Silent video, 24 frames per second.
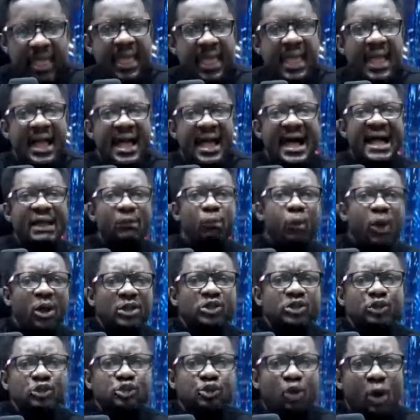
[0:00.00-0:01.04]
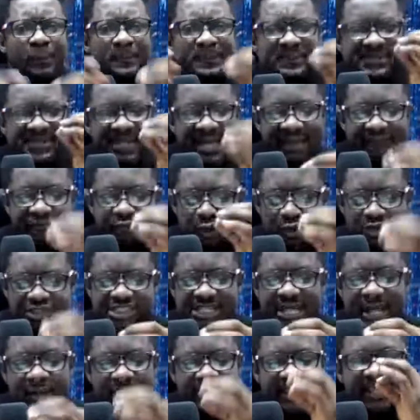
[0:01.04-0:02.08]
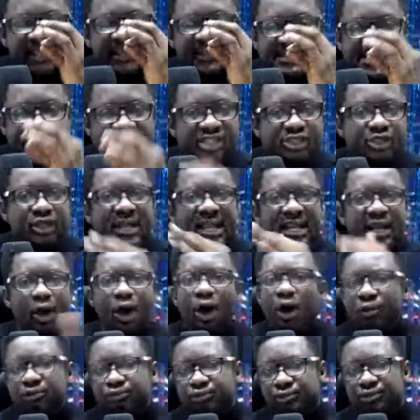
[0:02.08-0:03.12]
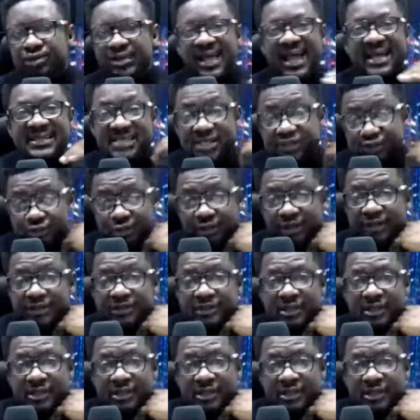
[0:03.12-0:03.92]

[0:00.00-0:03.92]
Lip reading: I want you to observe your child intentionally all through today as a student,